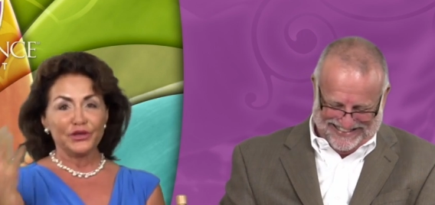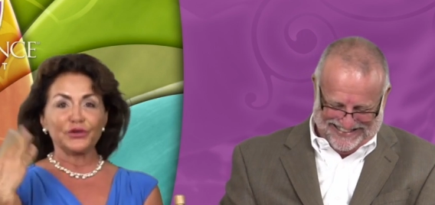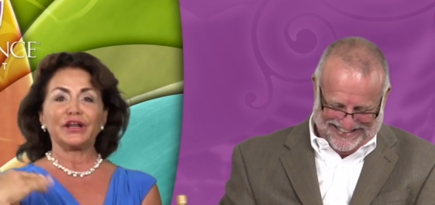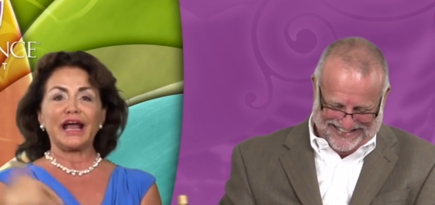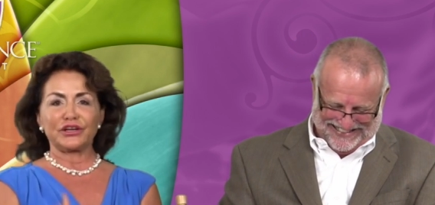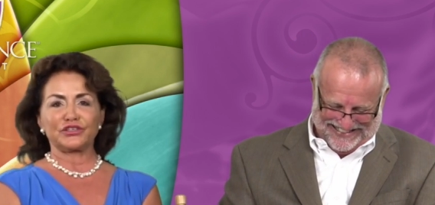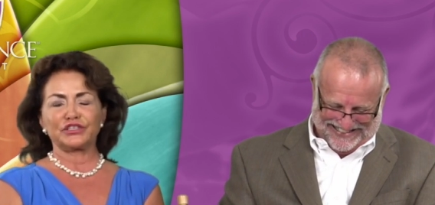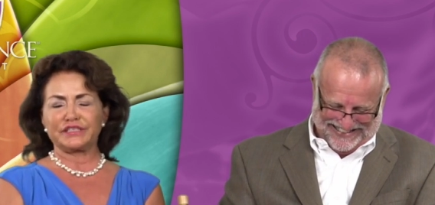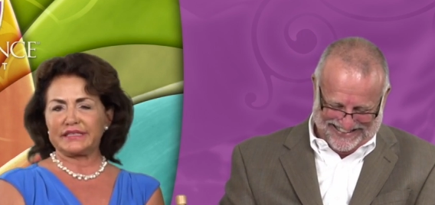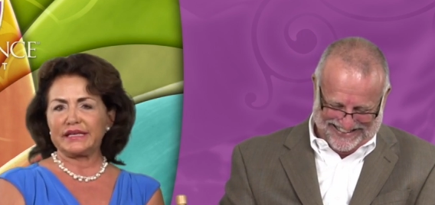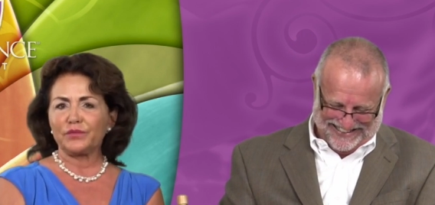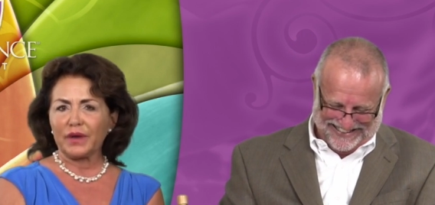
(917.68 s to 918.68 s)
Speaker 1: you could actually
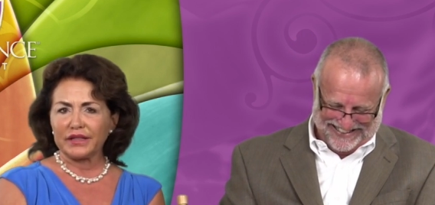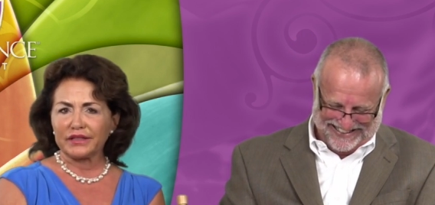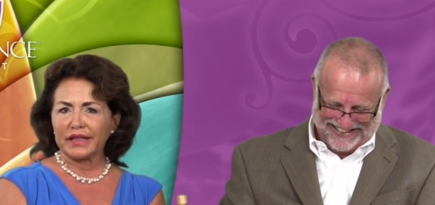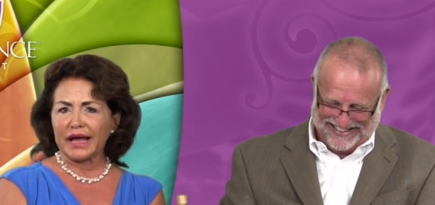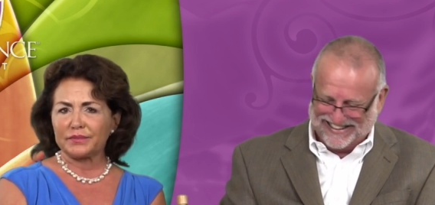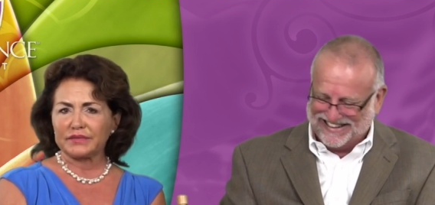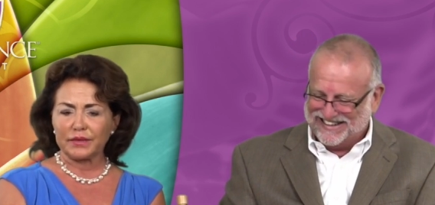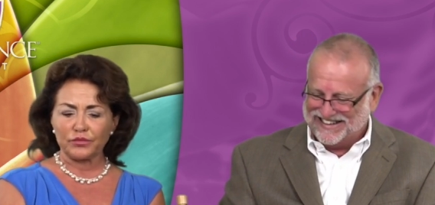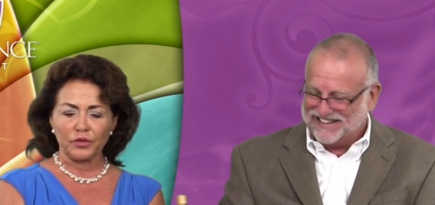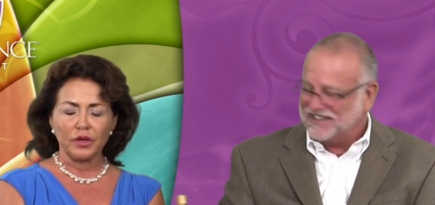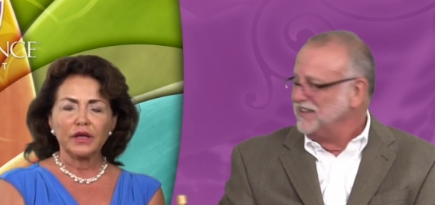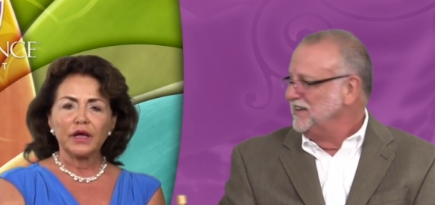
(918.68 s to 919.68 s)
see why the lab's
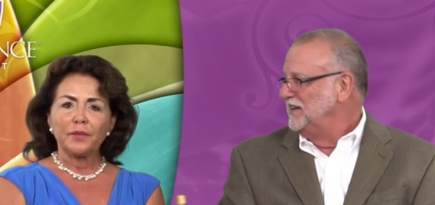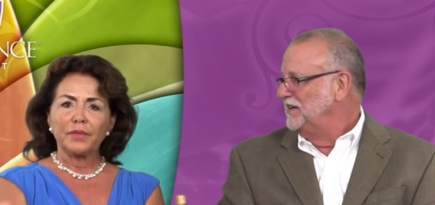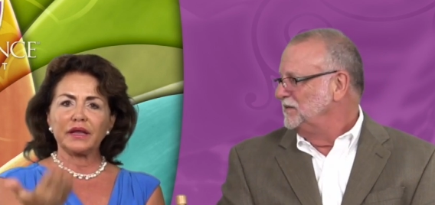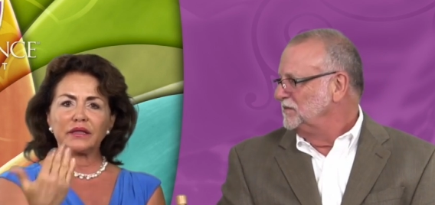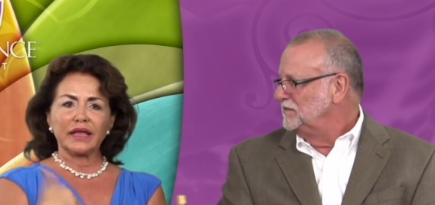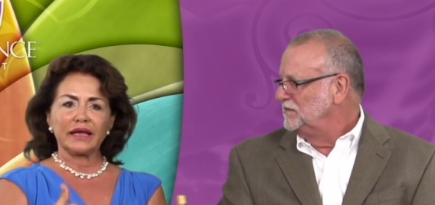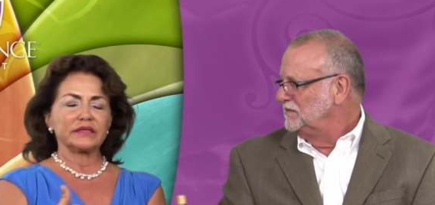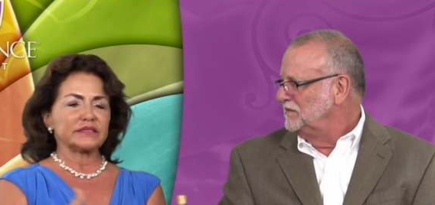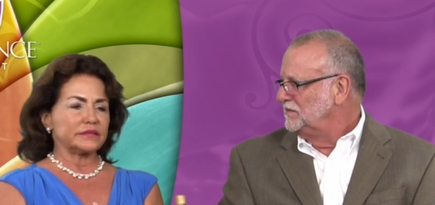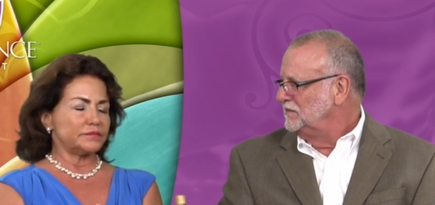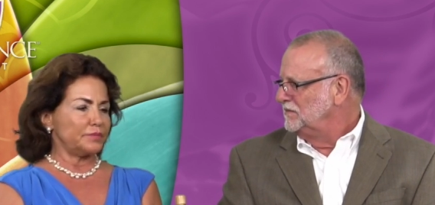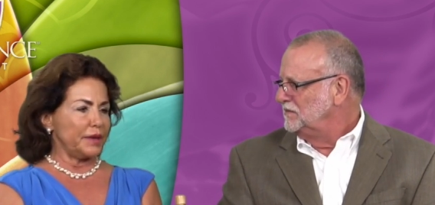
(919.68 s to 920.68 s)
abnormal. But like
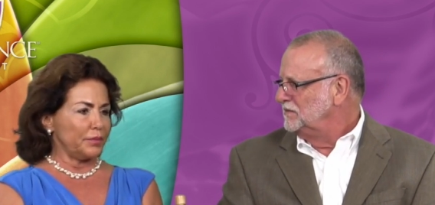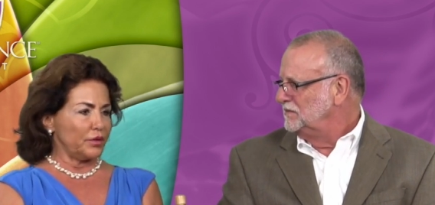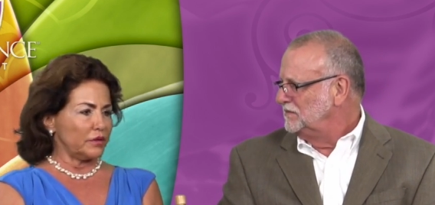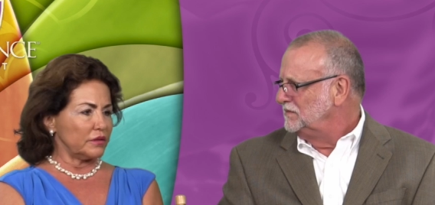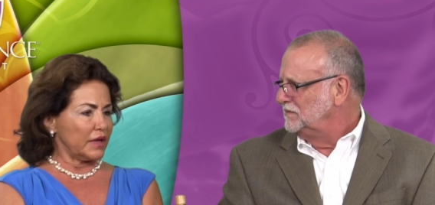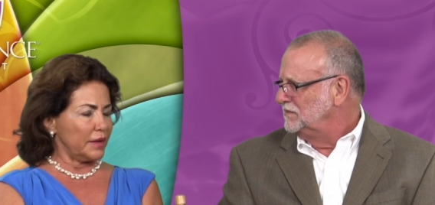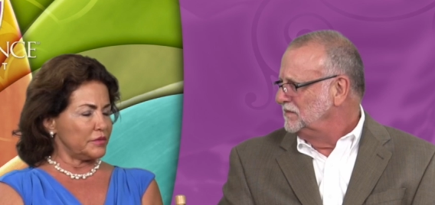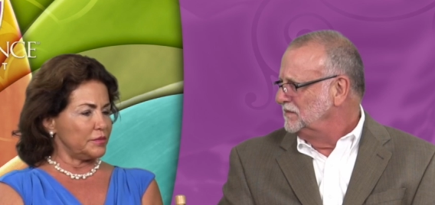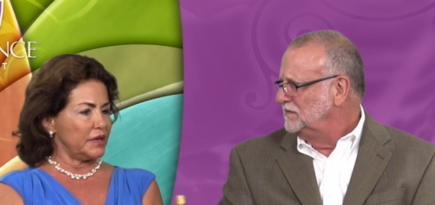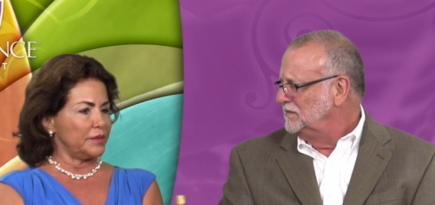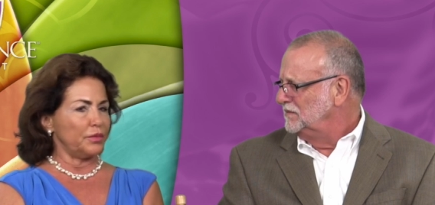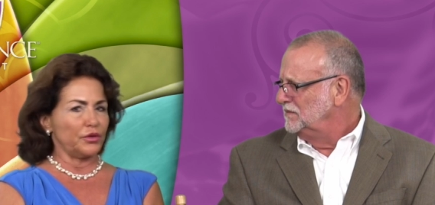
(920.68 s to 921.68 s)
mm-hmm. people come to
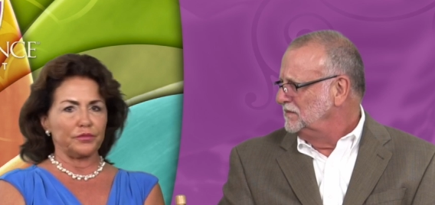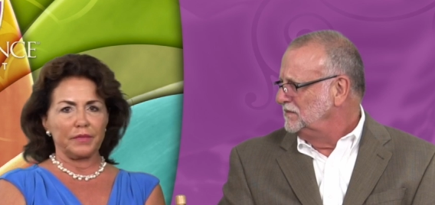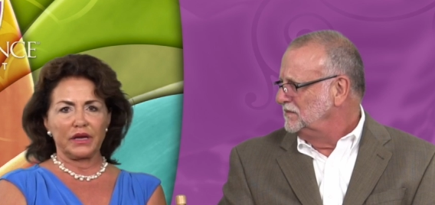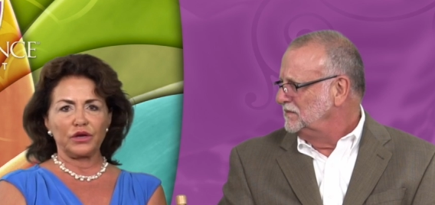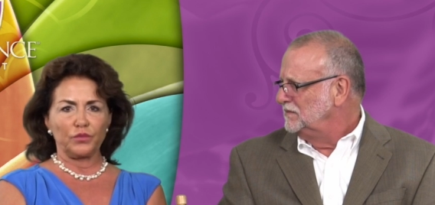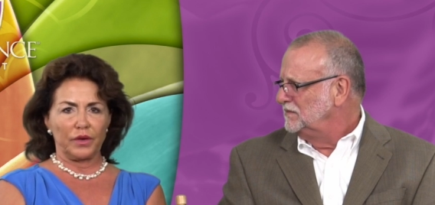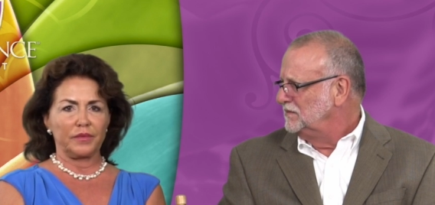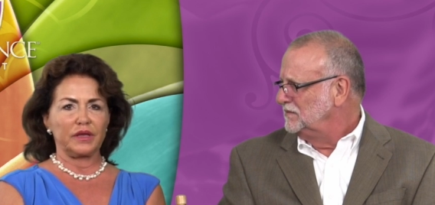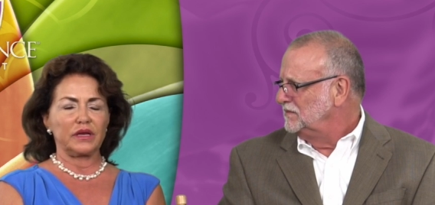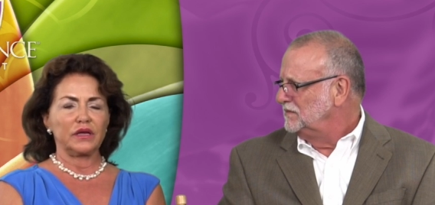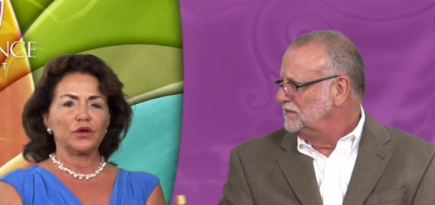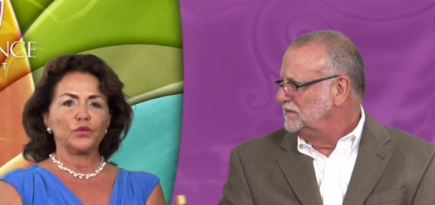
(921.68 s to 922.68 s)
me, both men and
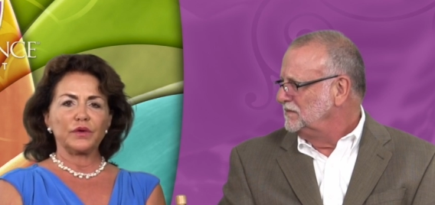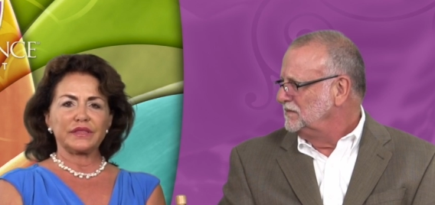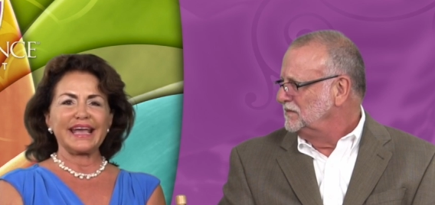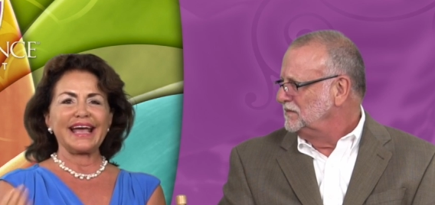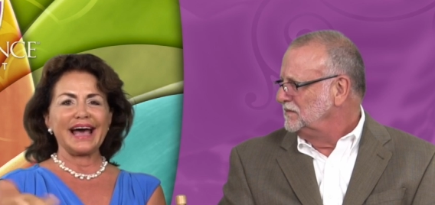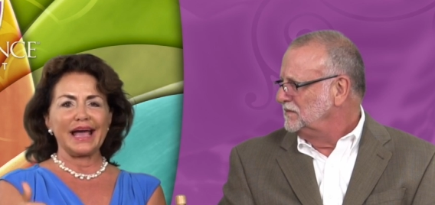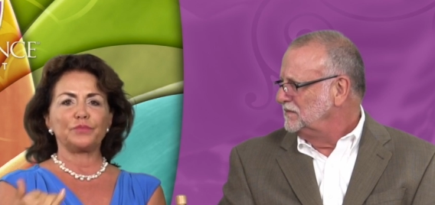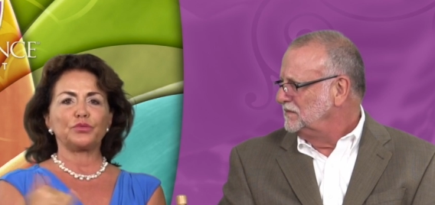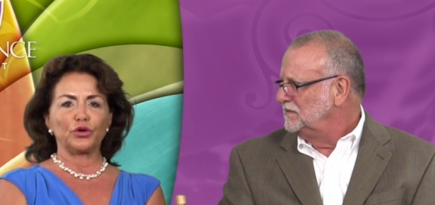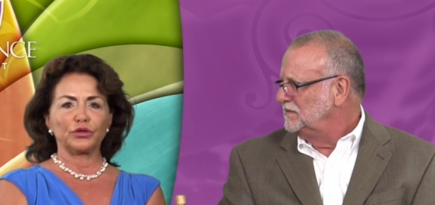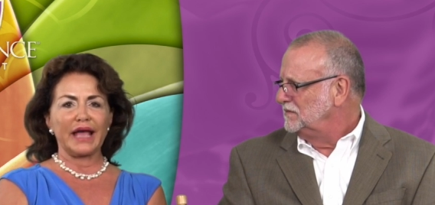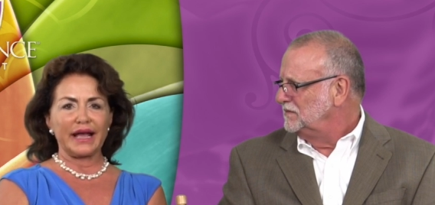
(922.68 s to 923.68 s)
women, with a high
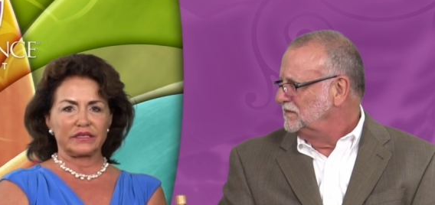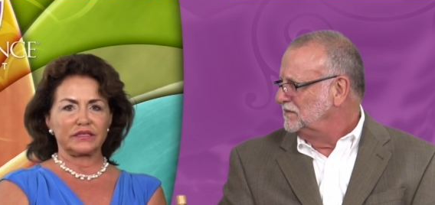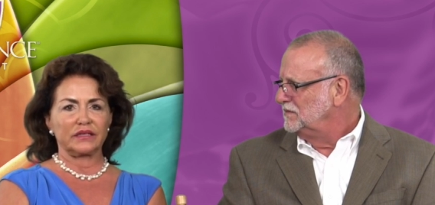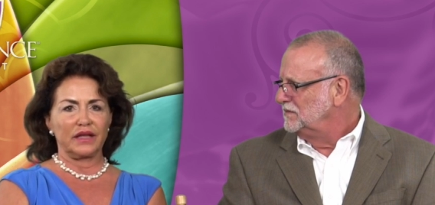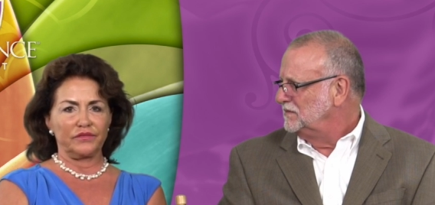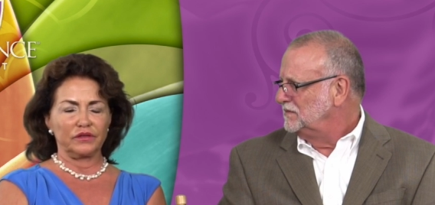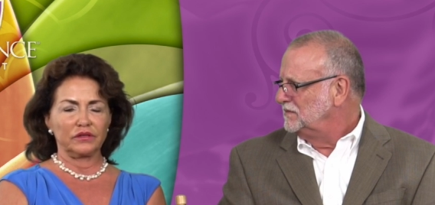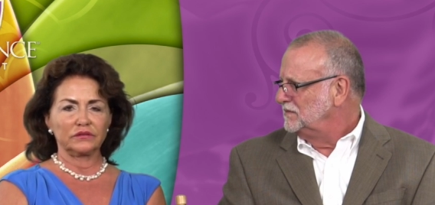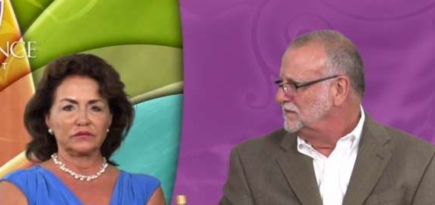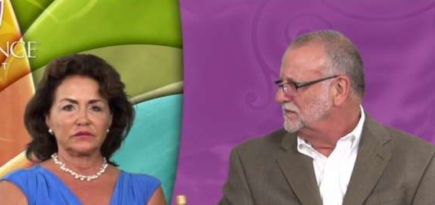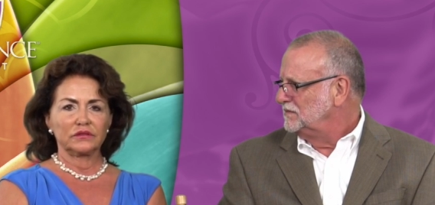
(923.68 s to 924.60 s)
prolactin level.